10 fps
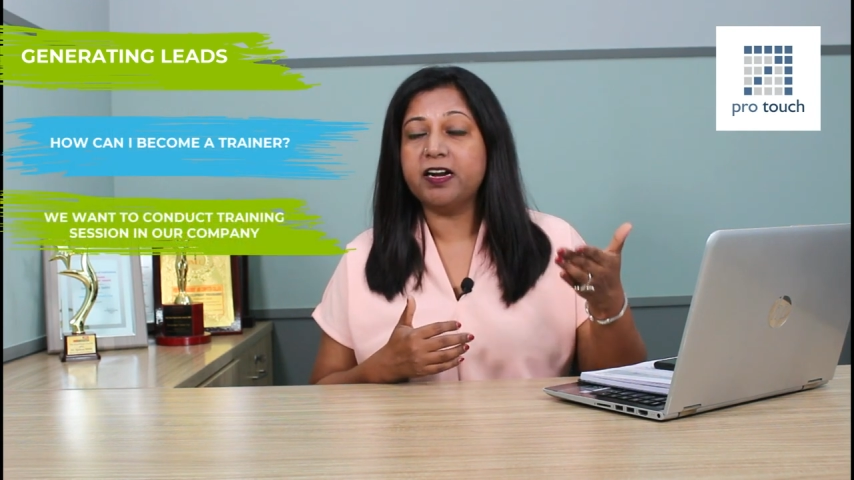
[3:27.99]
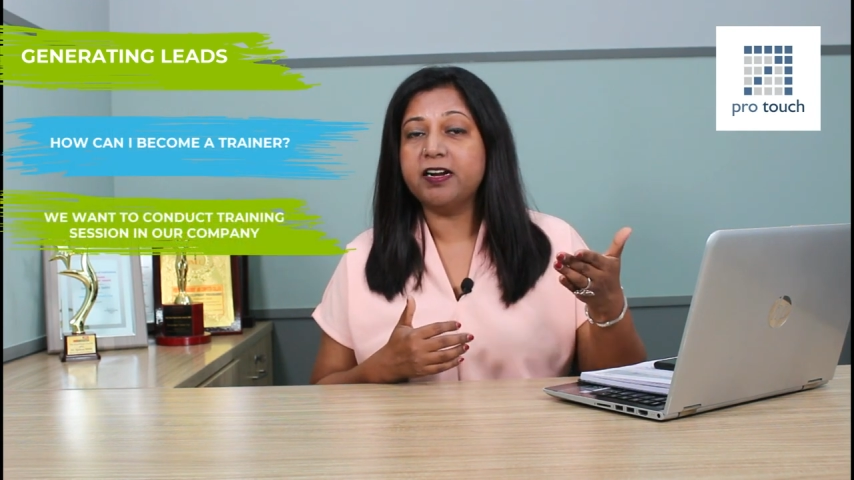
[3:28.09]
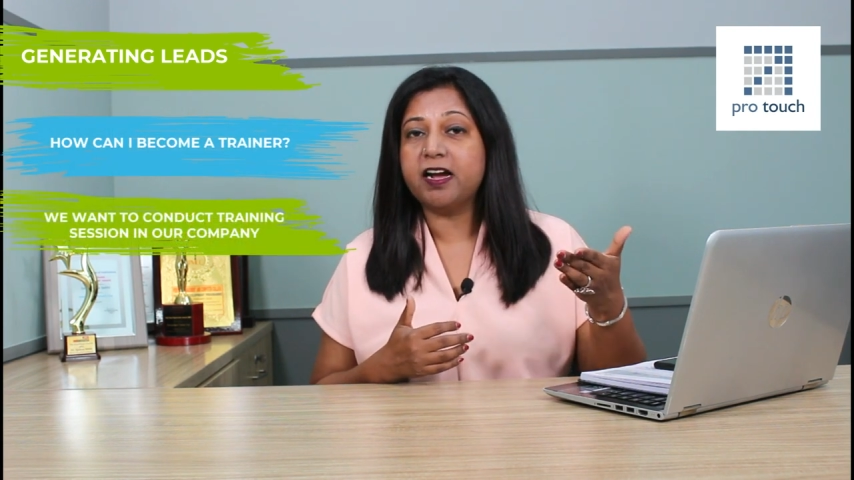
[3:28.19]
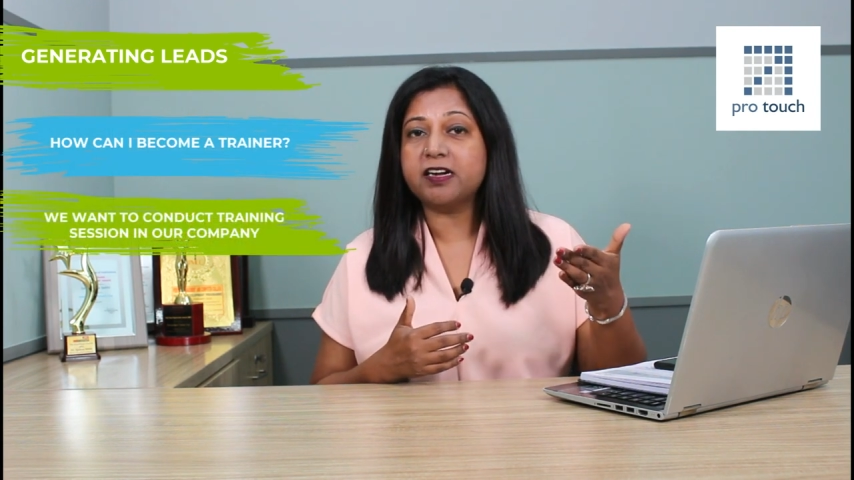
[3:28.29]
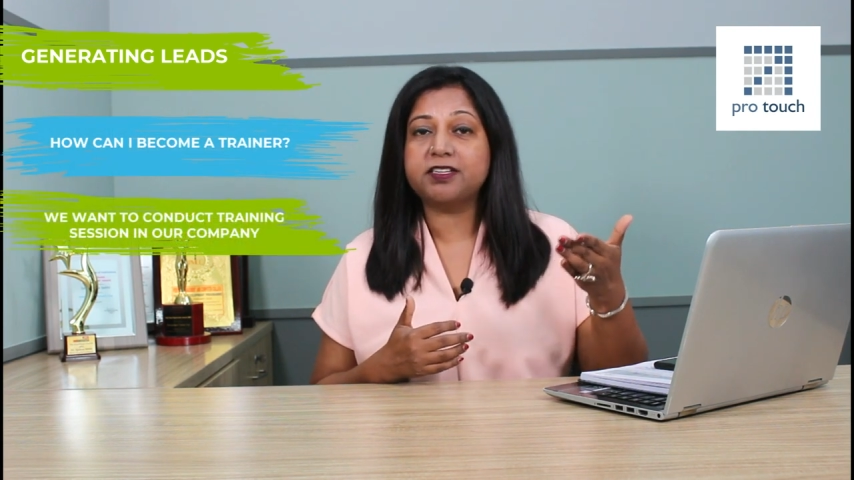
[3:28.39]

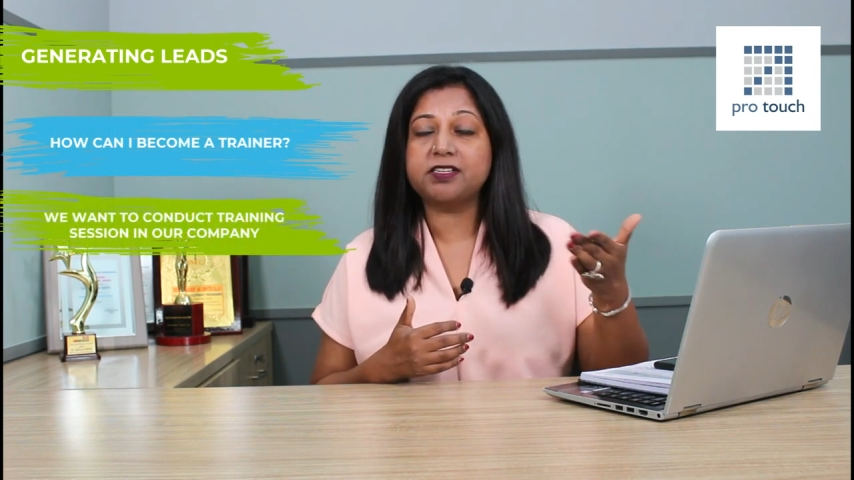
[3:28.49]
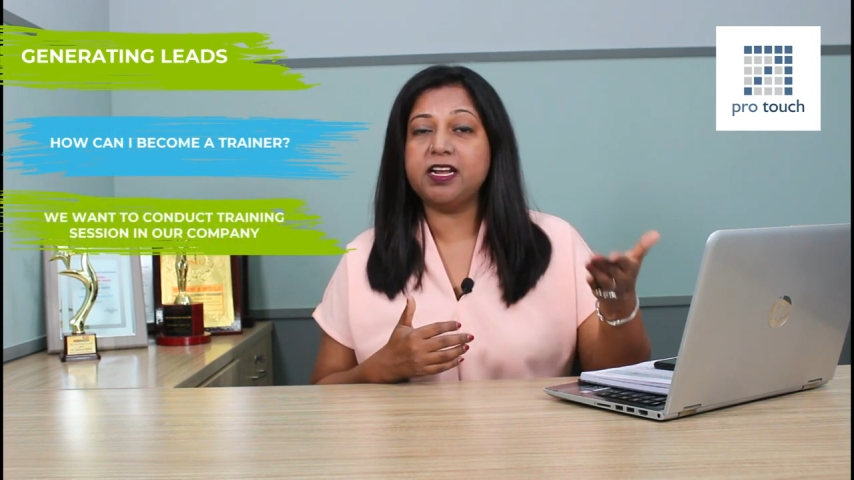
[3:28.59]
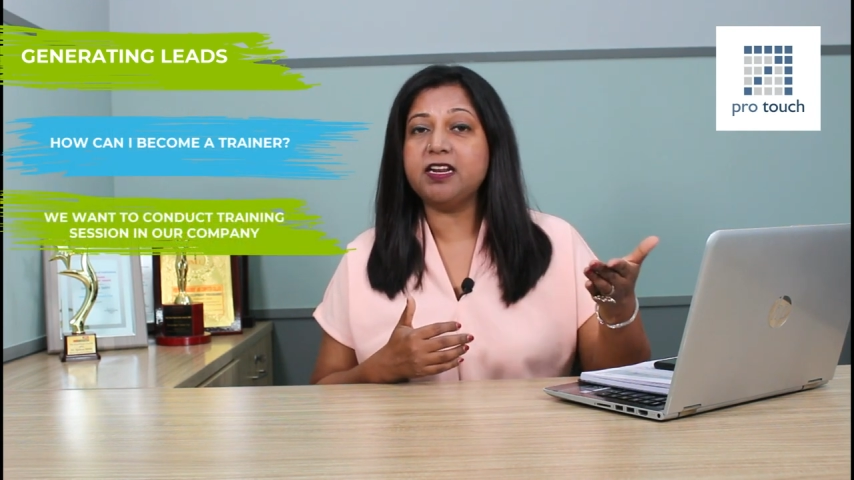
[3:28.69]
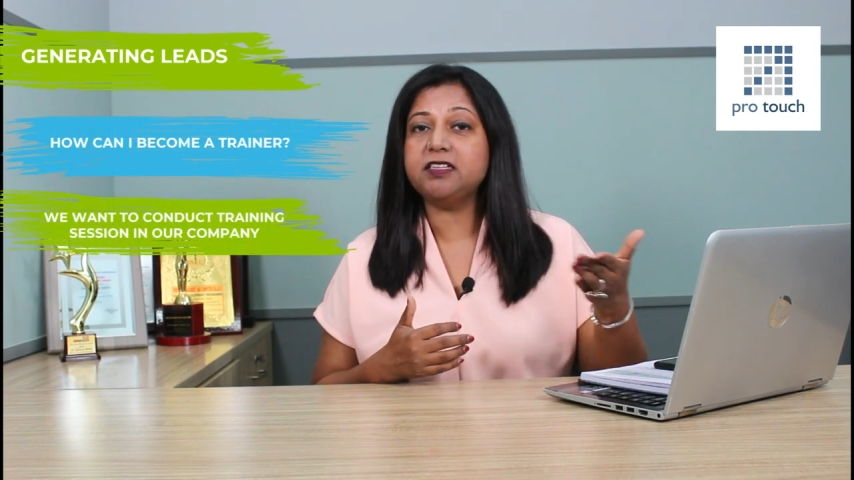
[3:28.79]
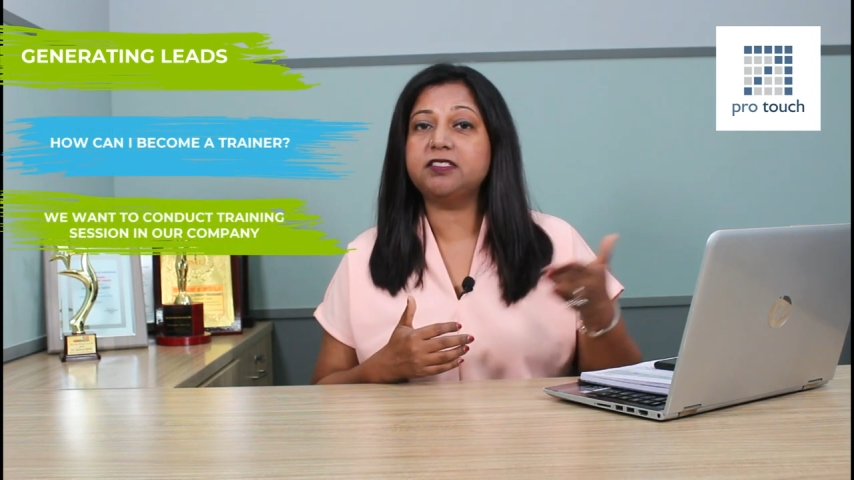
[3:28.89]
conduct
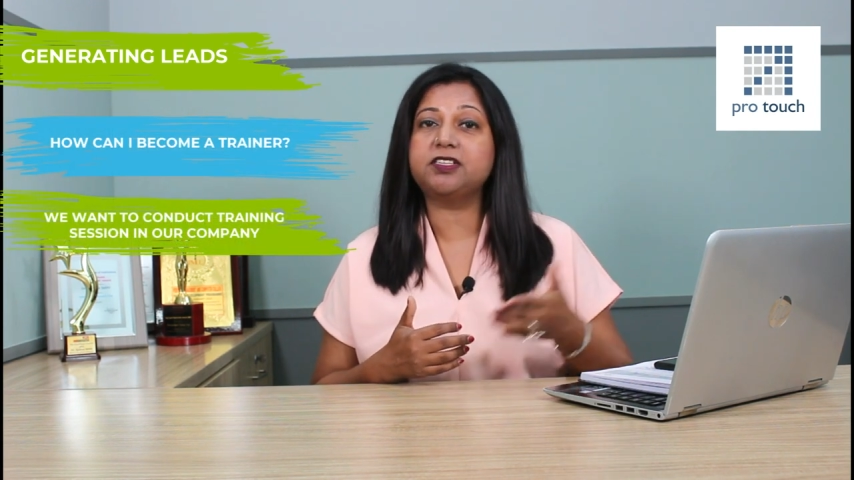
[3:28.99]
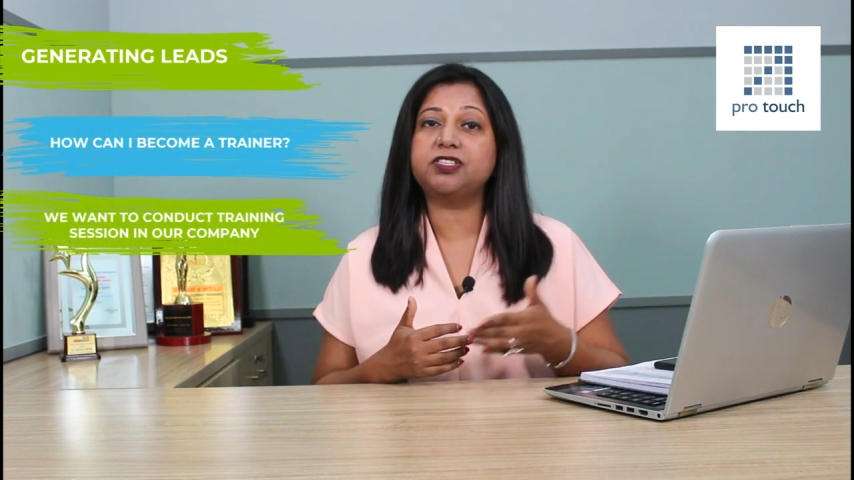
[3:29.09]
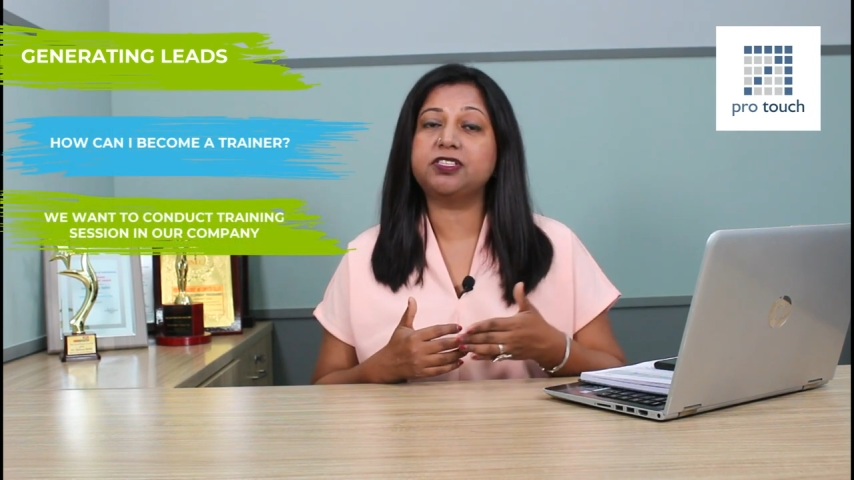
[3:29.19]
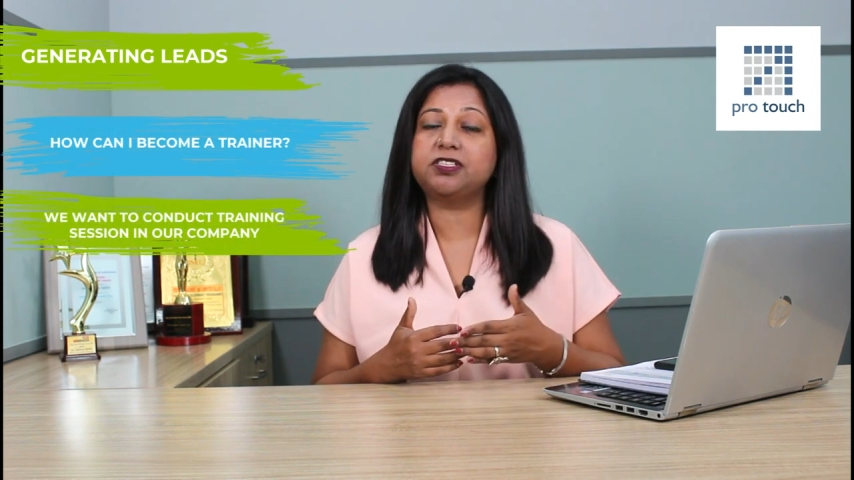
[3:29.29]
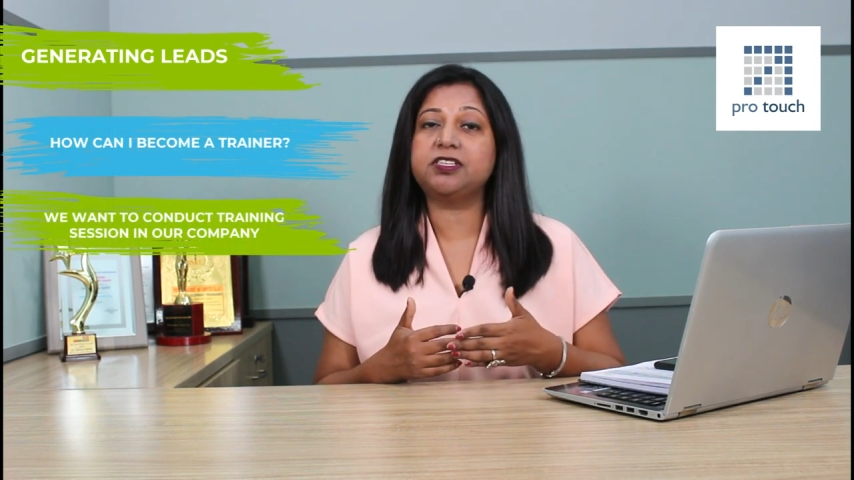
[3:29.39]
training
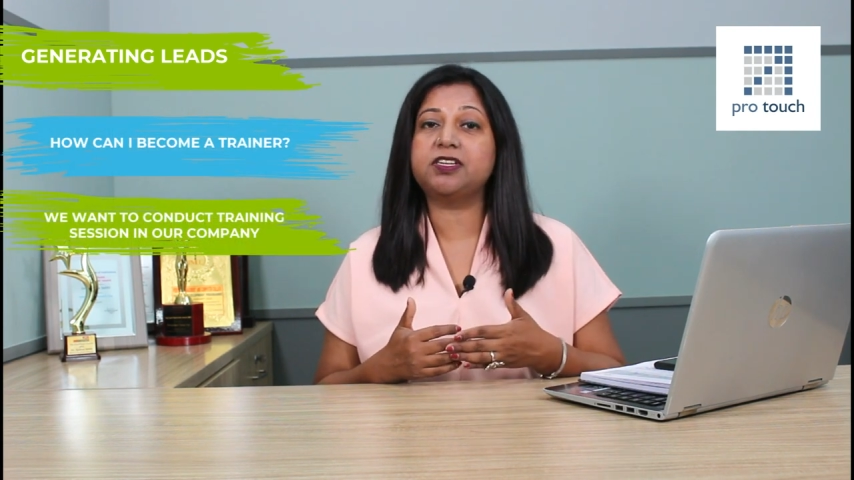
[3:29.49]
sessions